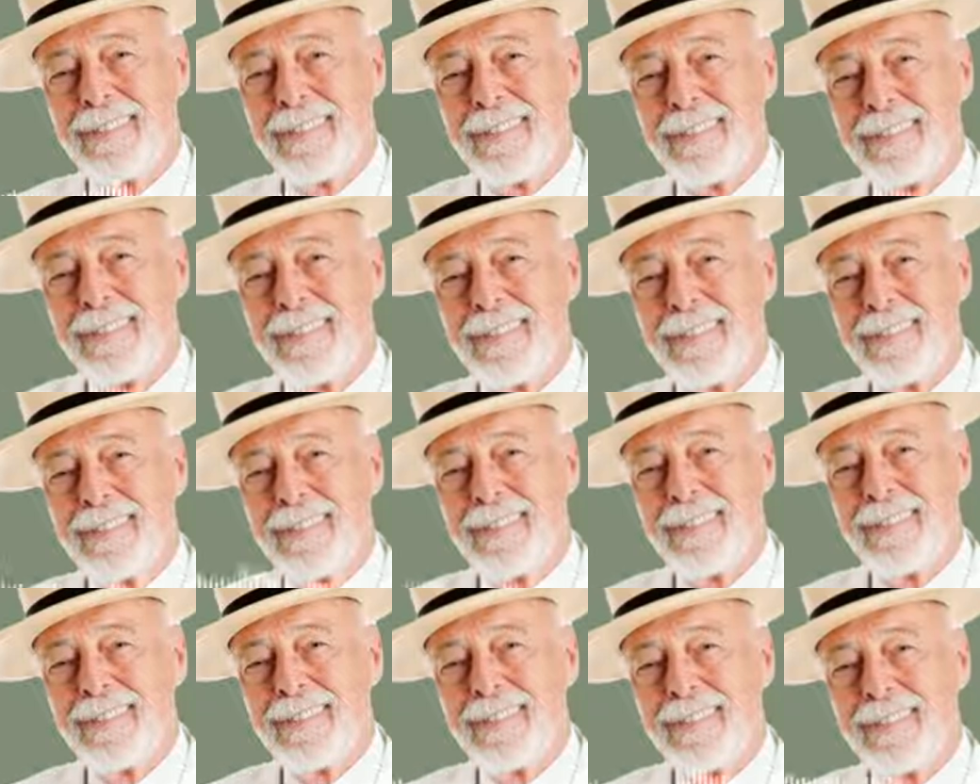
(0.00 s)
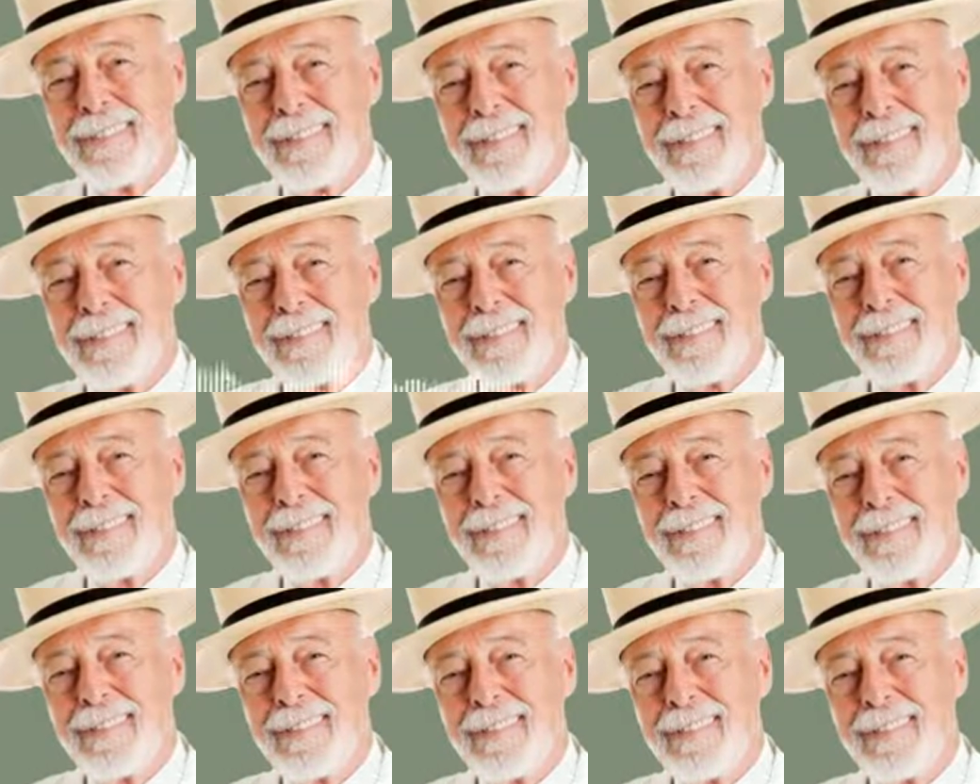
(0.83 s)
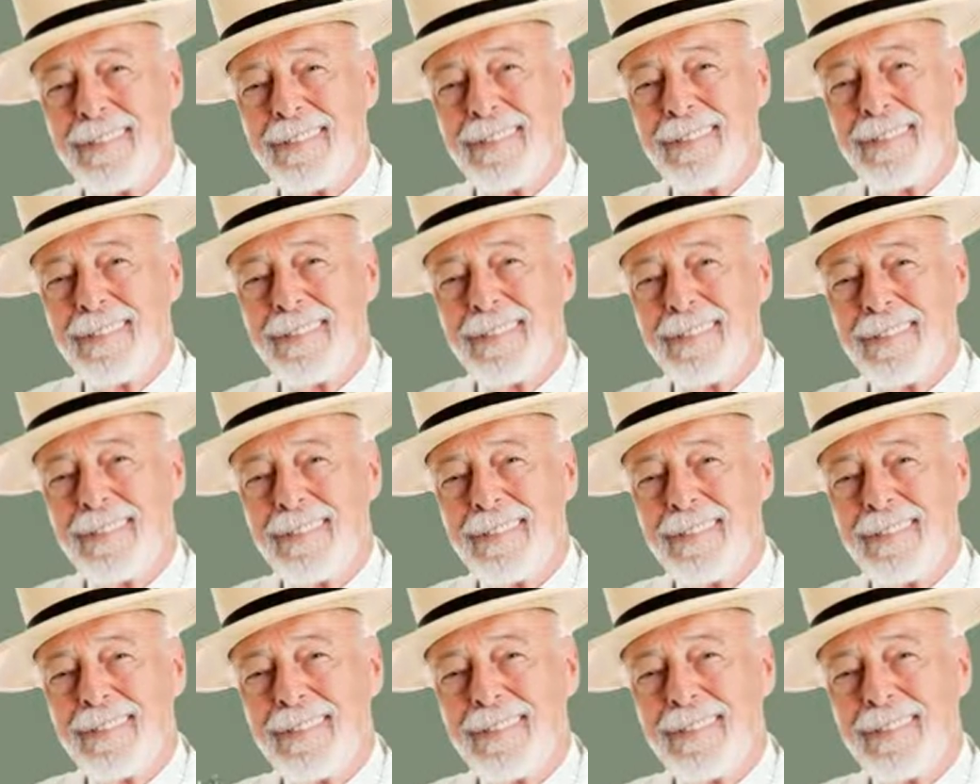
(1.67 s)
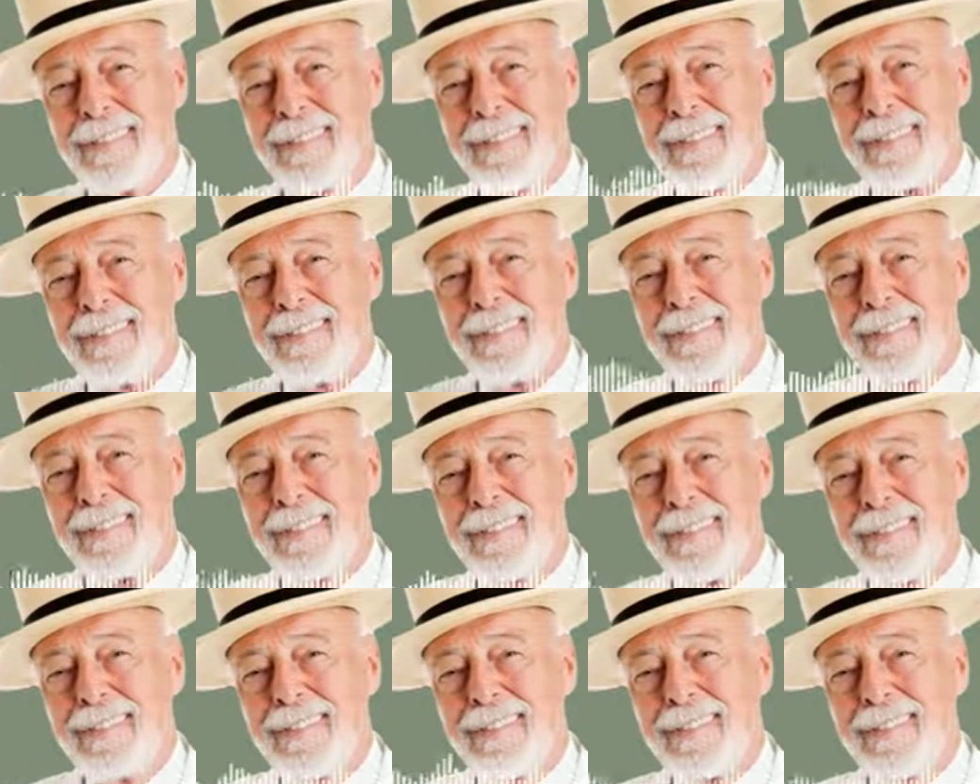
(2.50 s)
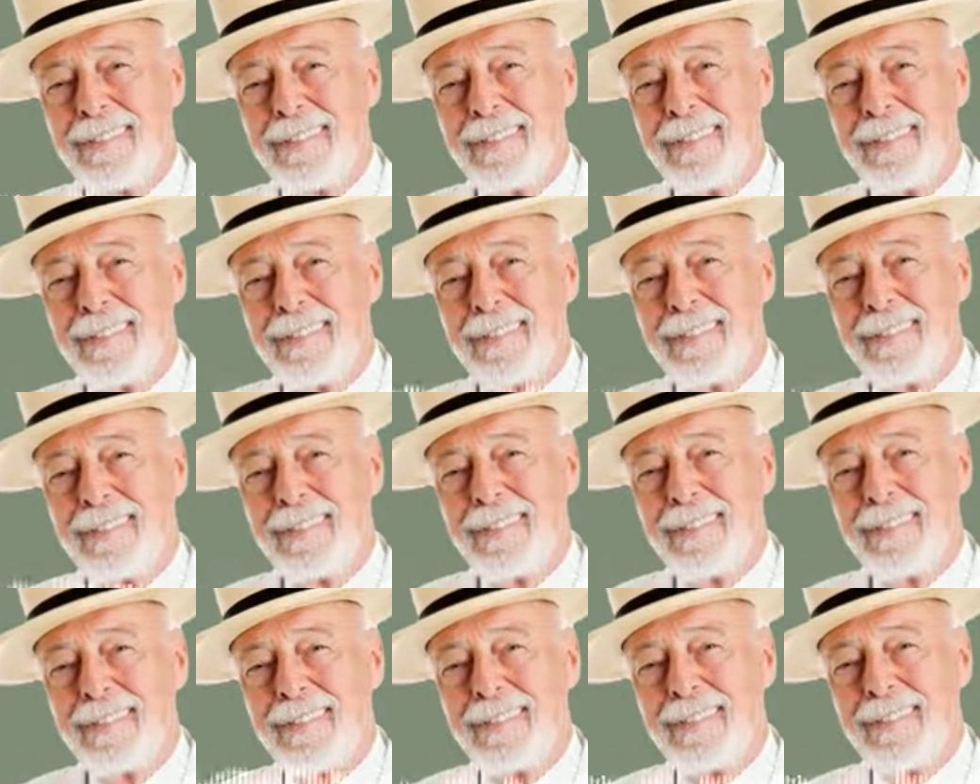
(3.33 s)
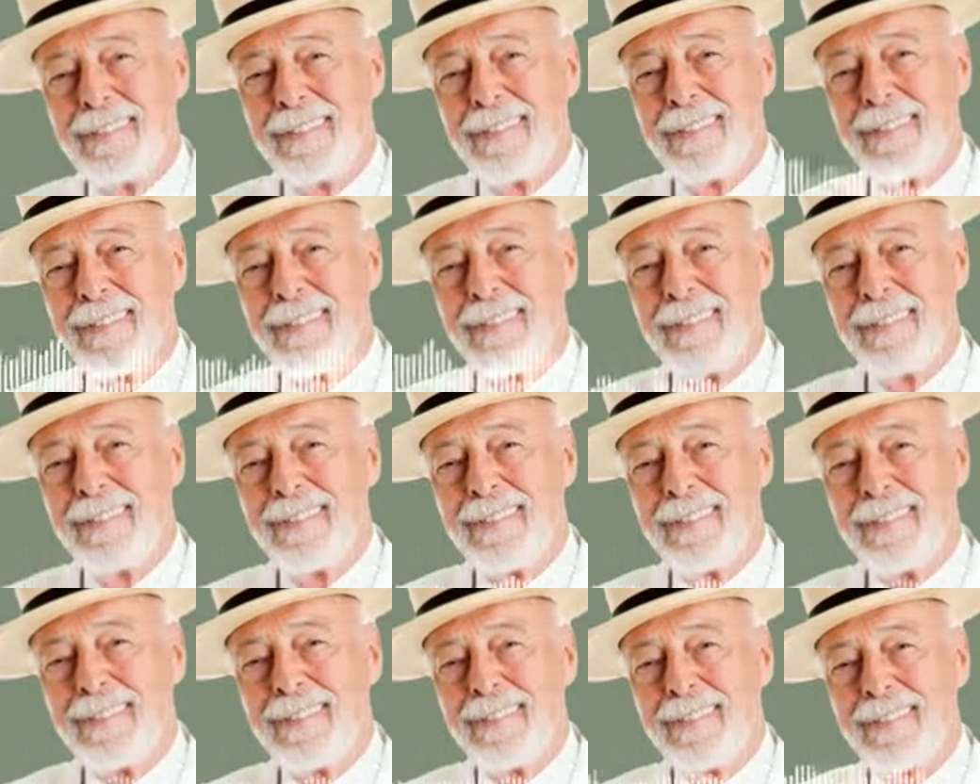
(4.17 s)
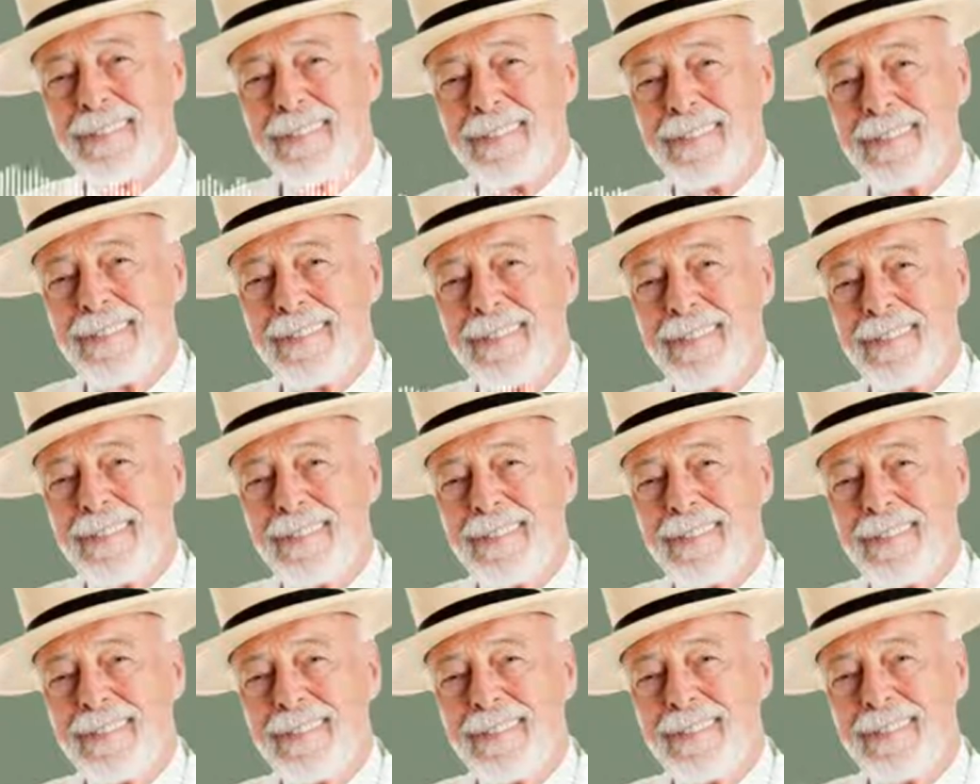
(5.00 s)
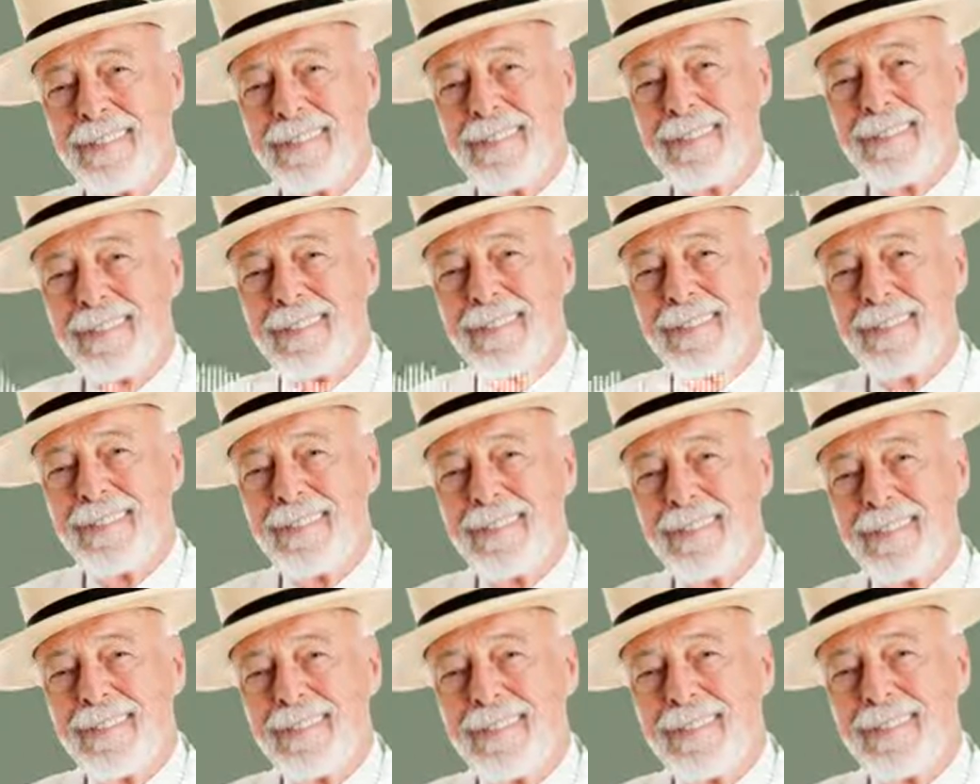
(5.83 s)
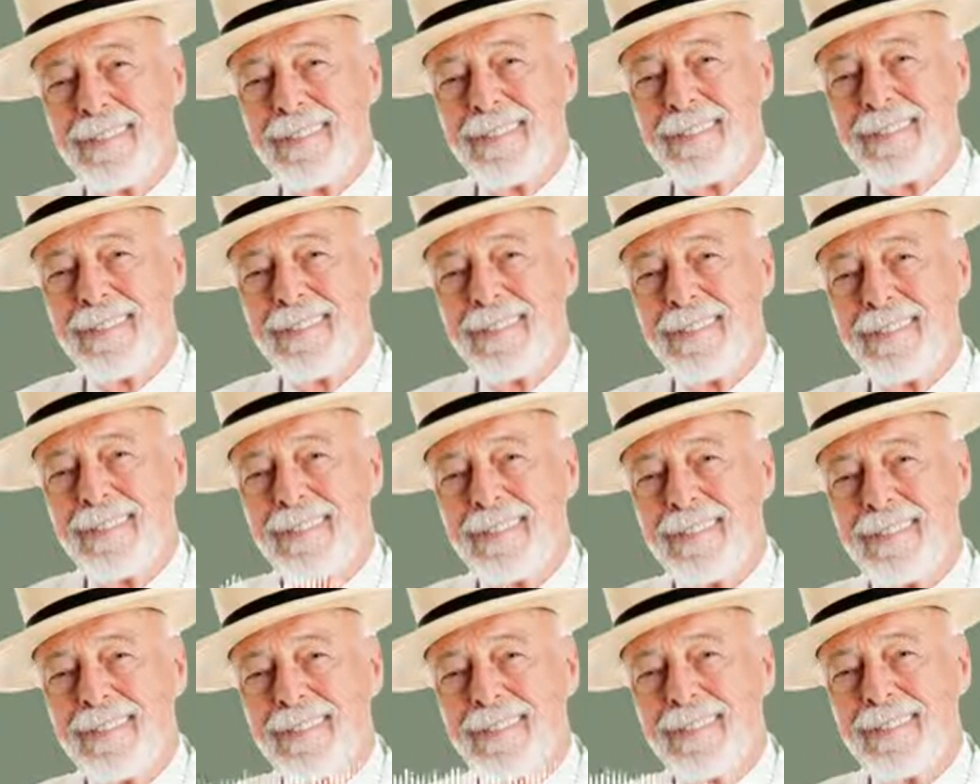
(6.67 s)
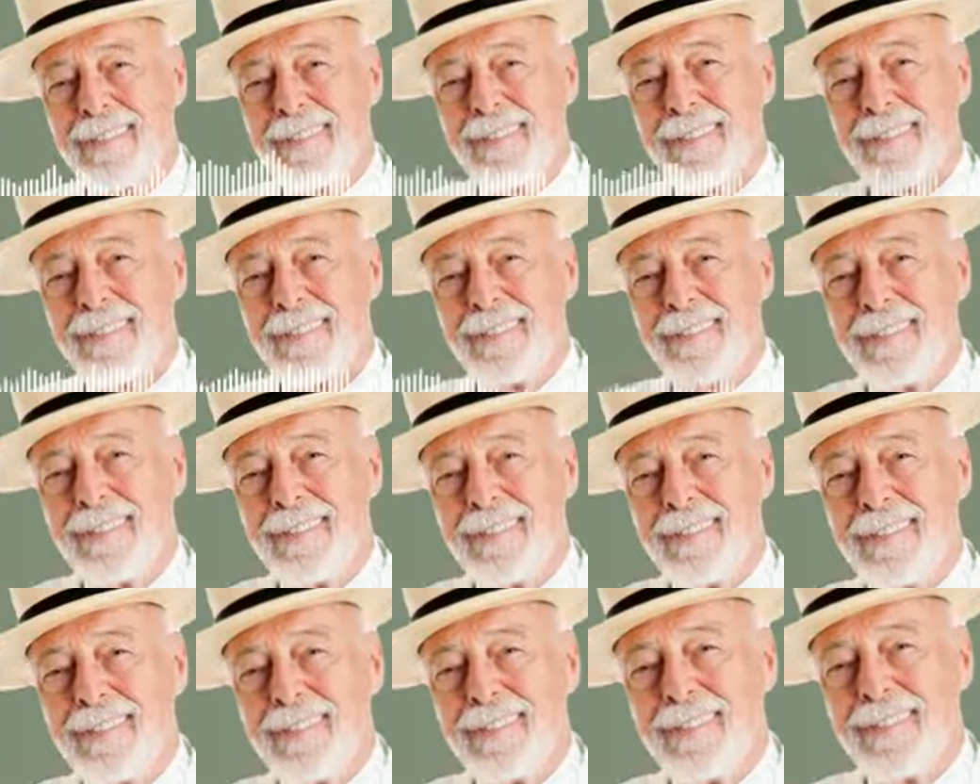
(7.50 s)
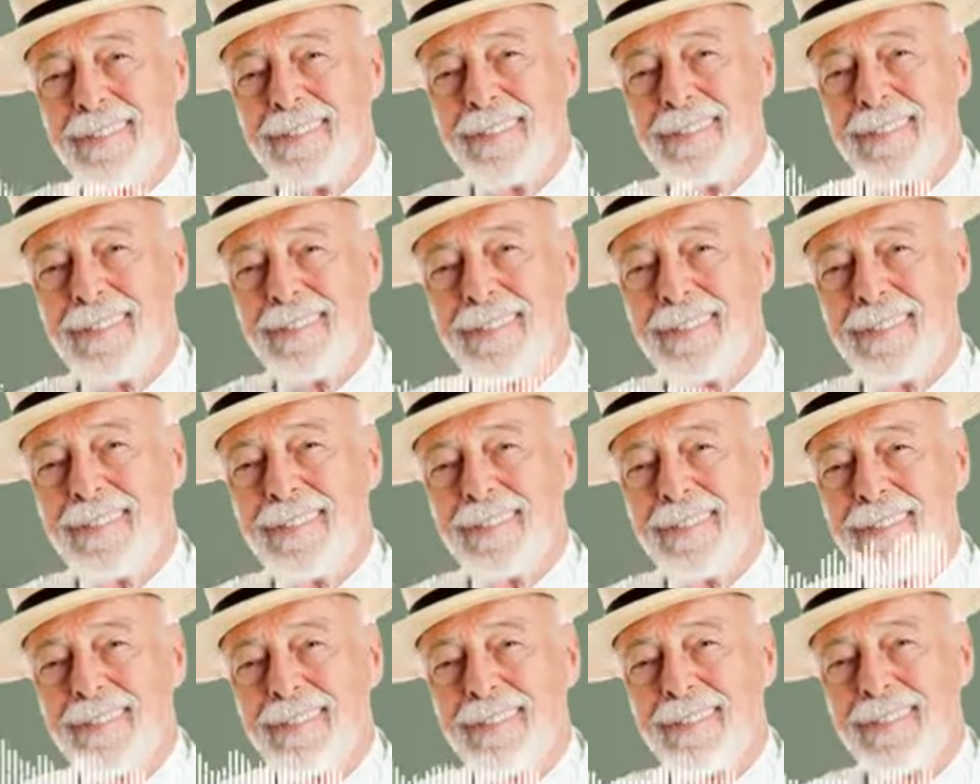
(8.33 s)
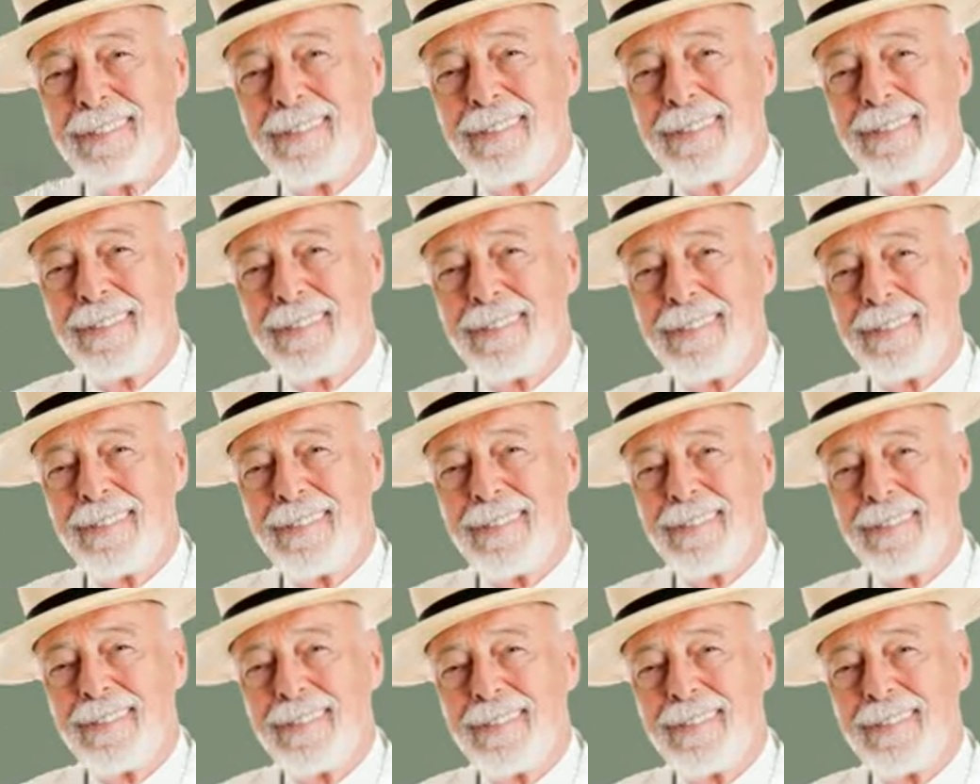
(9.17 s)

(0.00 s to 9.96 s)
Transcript: will be fixed through recruiting and the young players having true spring practice and all season to get stronger, but some of it is a mentality issue.